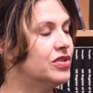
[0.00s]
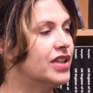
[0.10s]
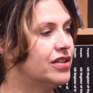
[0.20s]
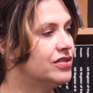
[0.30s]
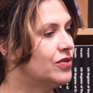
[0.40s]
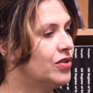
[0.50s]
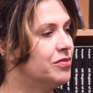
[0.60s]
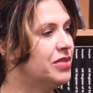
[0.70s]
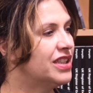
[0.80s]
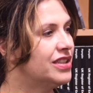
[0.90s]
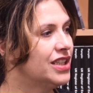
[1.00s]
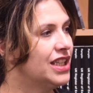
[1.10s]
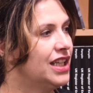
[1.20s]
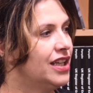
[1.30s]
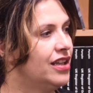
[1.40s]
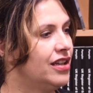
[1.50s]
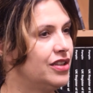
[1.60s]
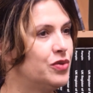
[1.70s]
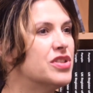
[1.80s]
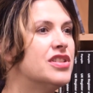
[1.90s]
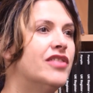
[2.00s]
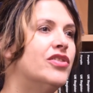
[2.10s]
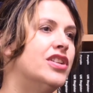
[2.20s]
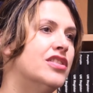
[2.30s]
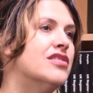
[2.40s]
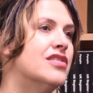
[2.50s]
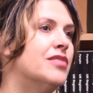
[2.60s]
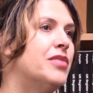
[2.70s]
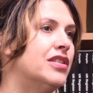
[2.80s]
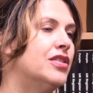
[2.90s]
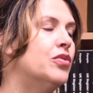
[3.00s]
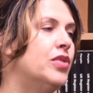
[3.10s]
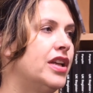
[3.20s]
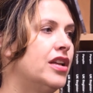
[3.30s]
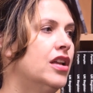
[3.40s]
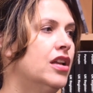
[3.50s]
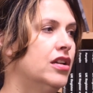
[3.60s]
tell the story, but it was never in a systematic way.